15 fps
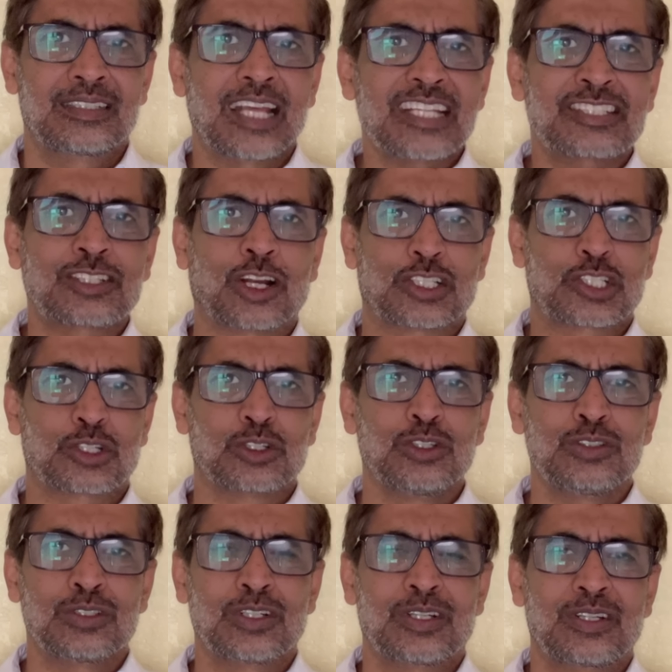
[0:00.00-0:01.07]
That's not
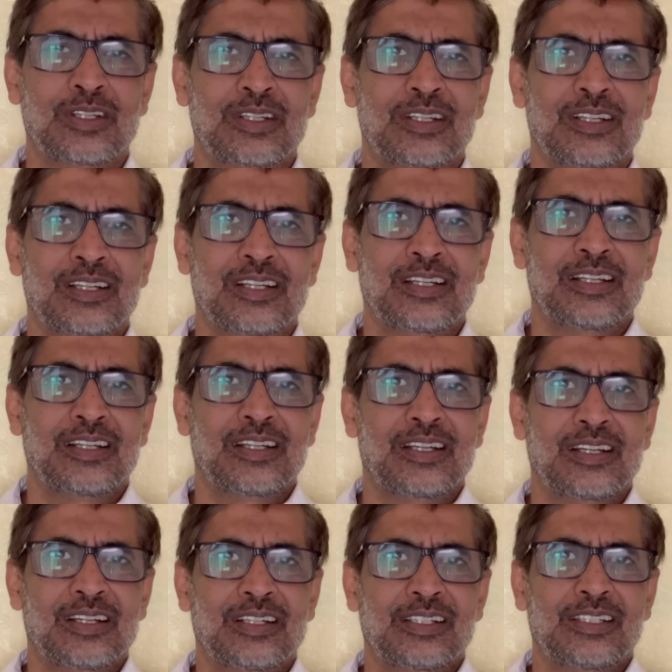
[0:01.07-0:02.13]
true.
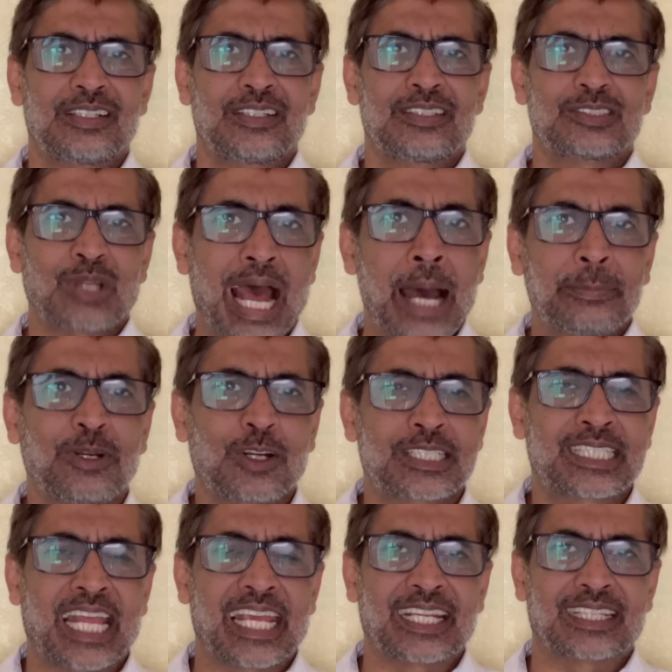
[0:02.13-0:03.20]
So I'm not
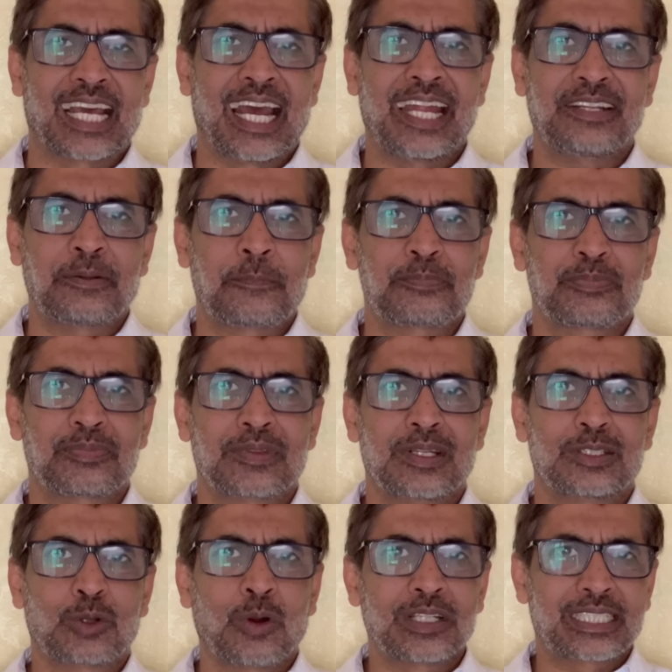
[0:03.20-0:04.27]
saying that.
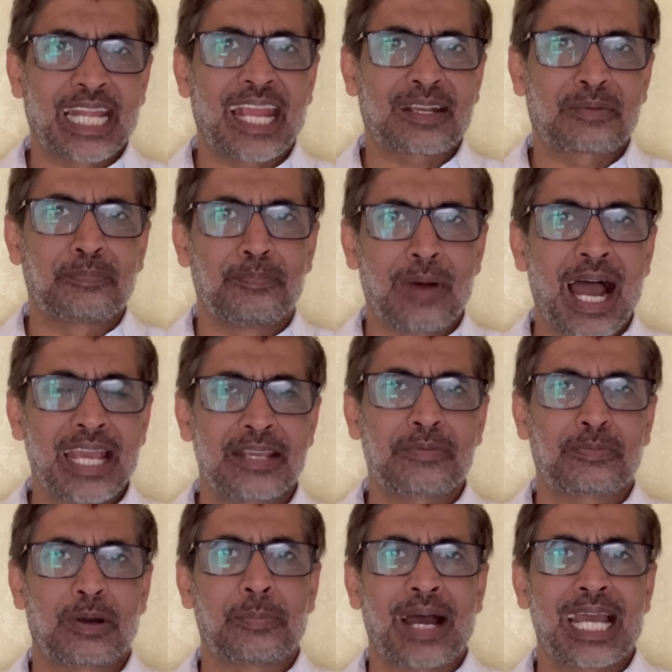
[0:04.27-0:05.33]
Don't take
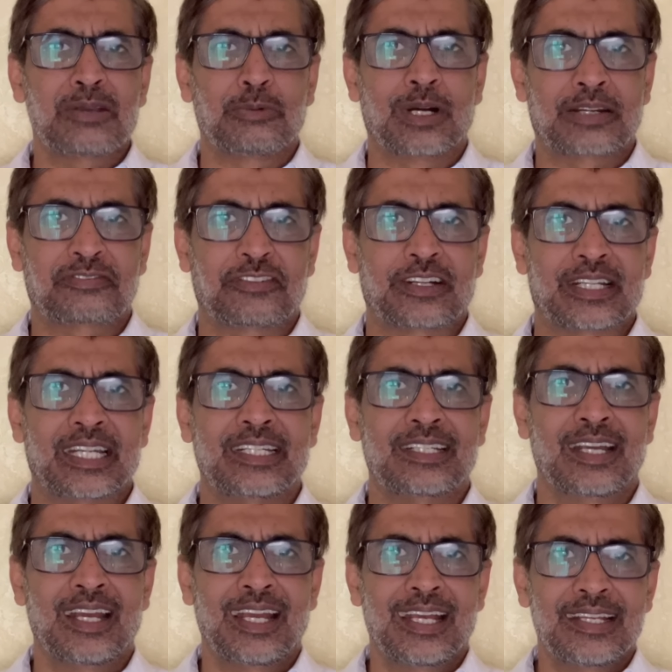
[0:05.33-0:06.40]
my word for it.
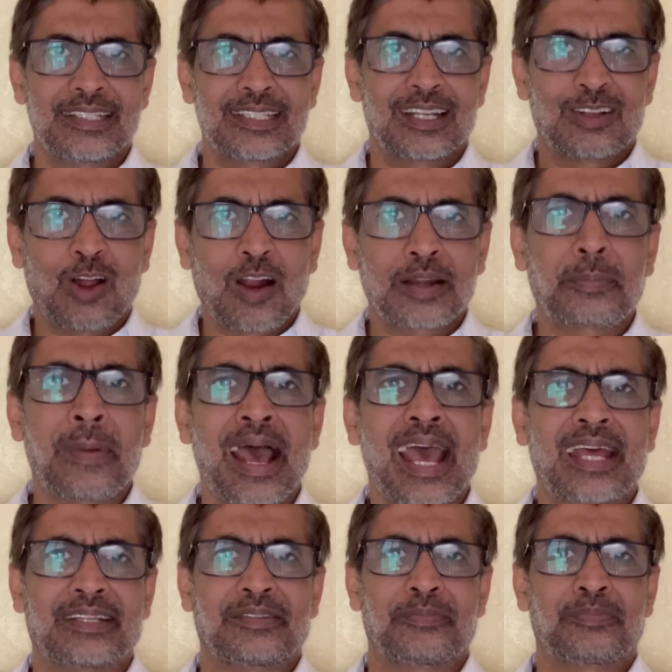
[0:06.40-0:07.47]
Lord
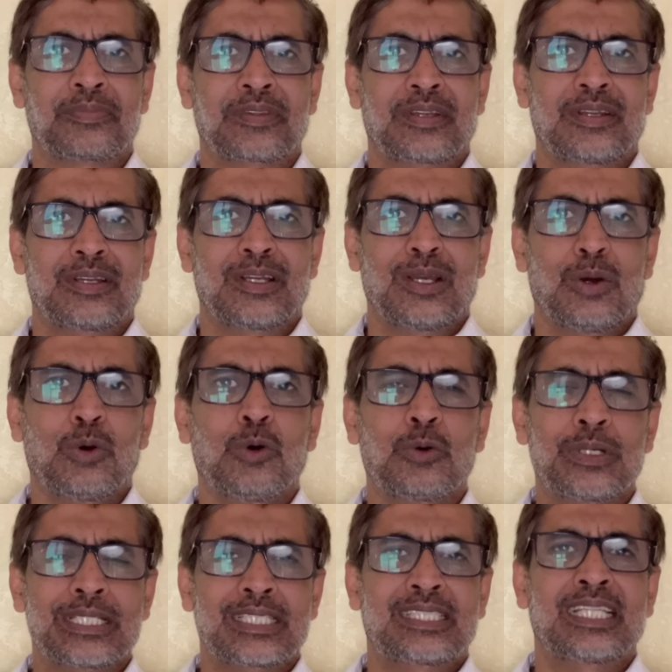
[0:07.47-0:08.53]
Mann, who
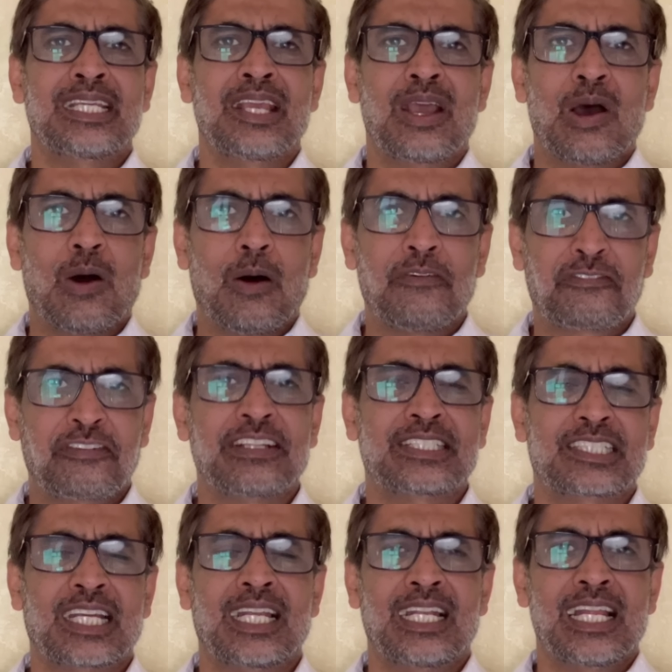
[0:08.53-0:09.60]
is the
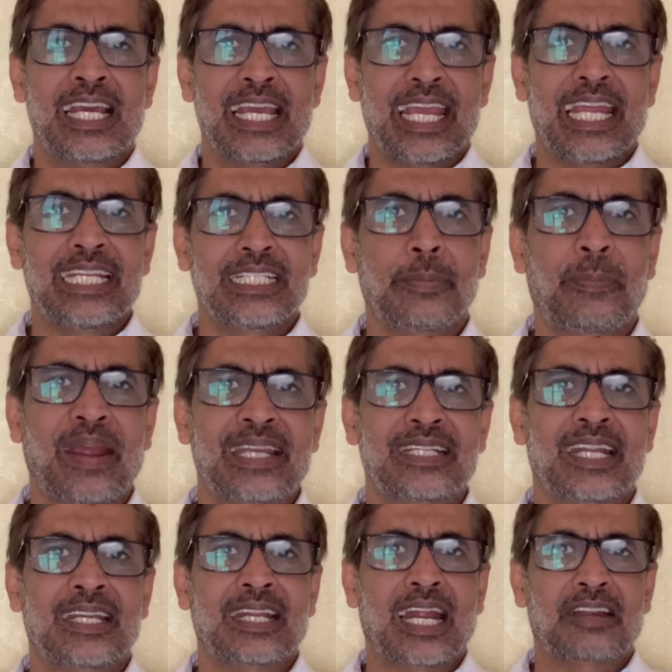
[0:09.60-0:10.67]
official
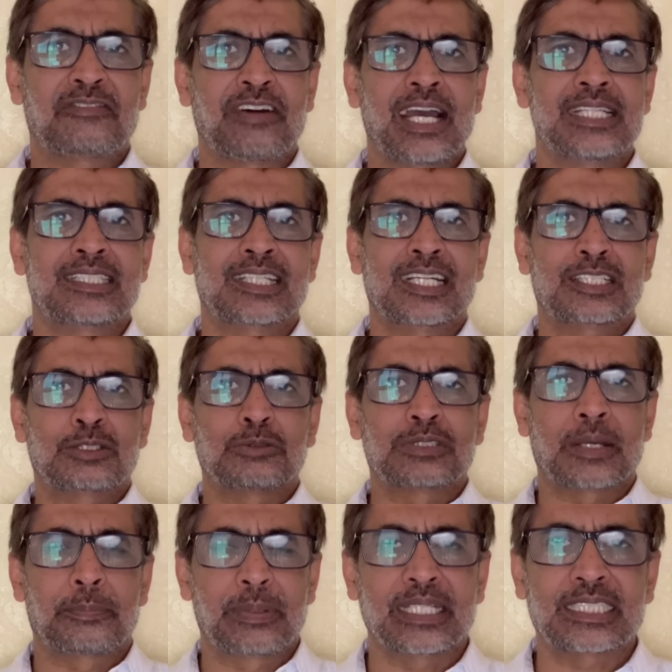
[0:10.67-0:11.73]
independent advisor to
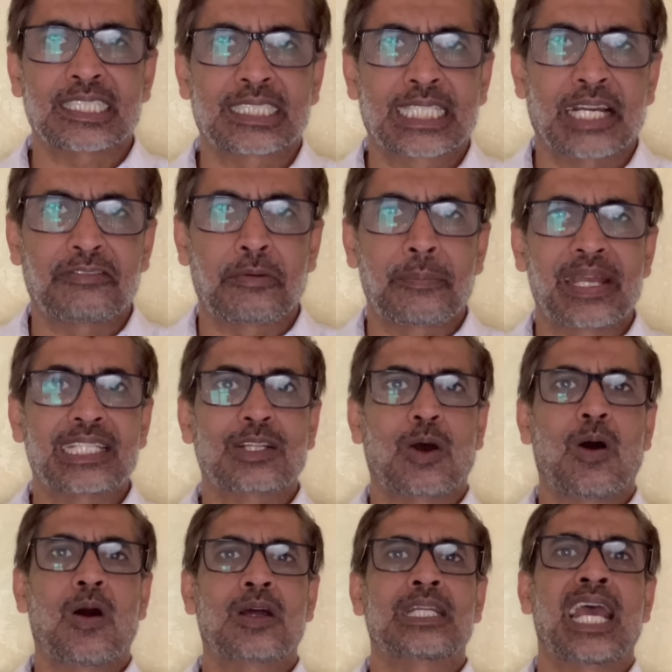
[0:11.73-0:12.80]
the British government
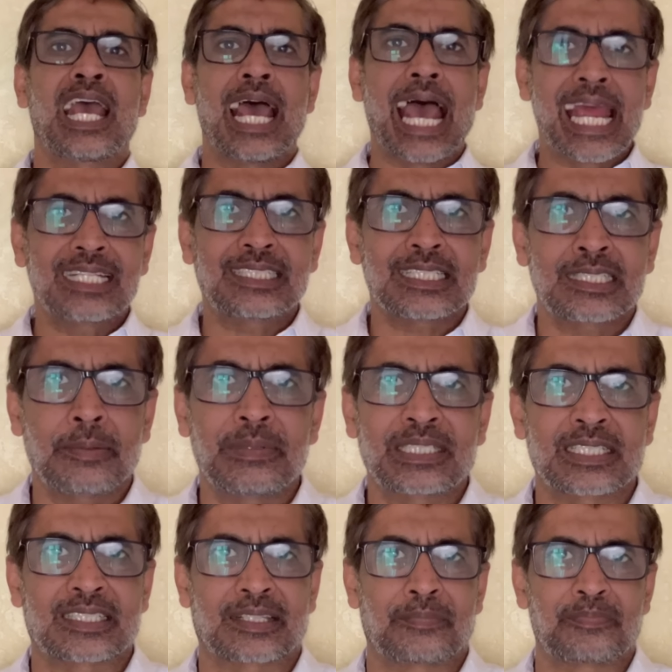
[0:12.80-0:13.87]
on
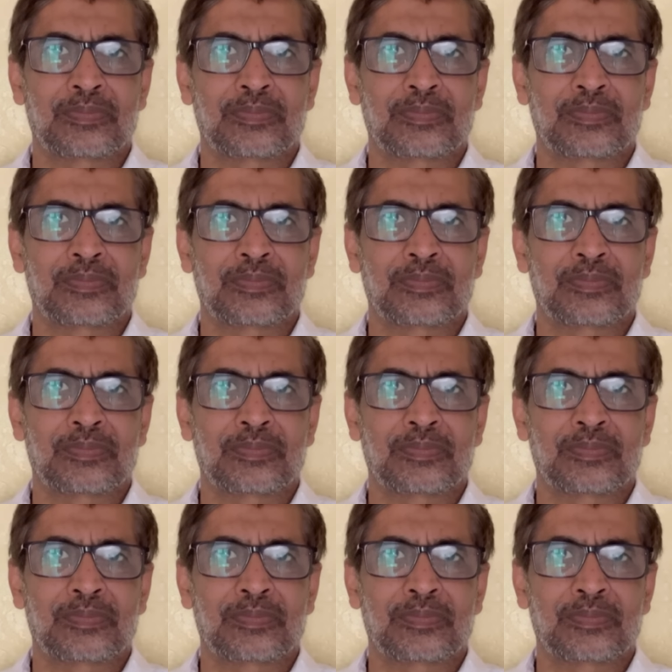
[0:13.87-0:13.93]
anti-Semitism.